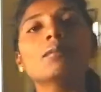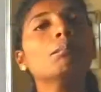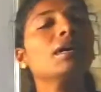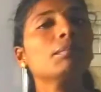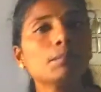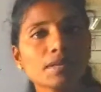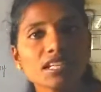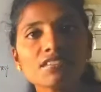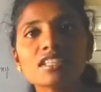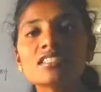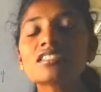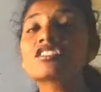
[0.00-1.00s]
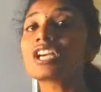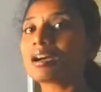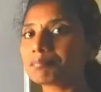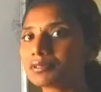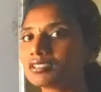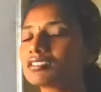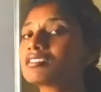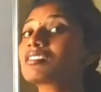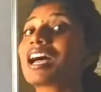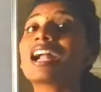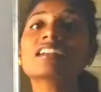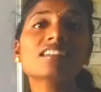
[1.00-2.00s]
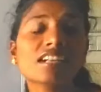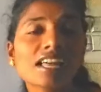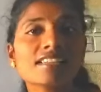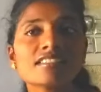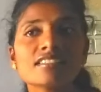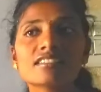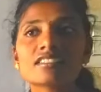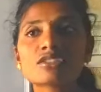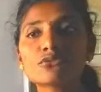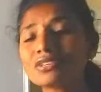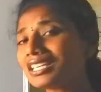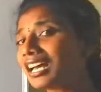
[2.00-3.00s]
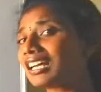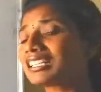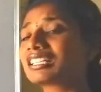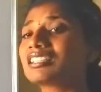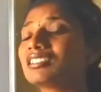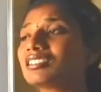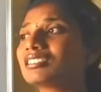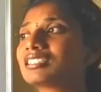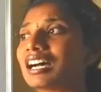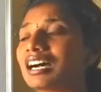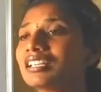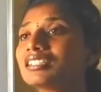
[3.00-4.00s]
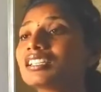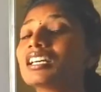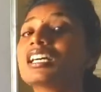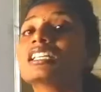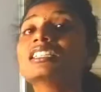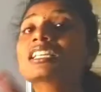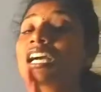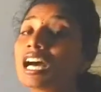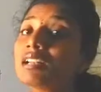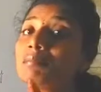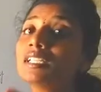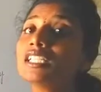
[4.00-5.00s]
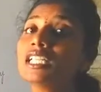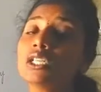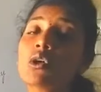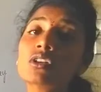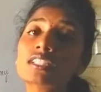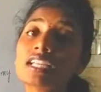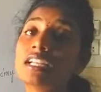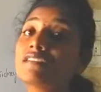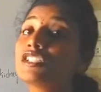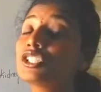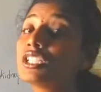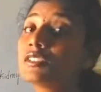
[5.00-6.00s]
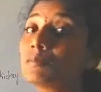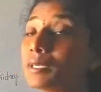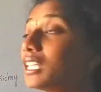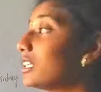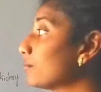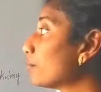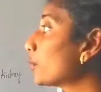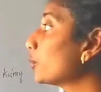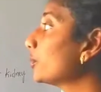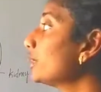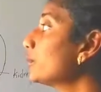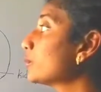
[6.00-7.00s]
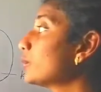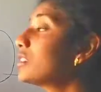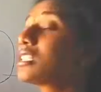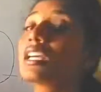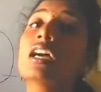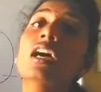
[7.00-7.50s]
by previous chapters and classes, we are clear that the carbon dioxide which is being produced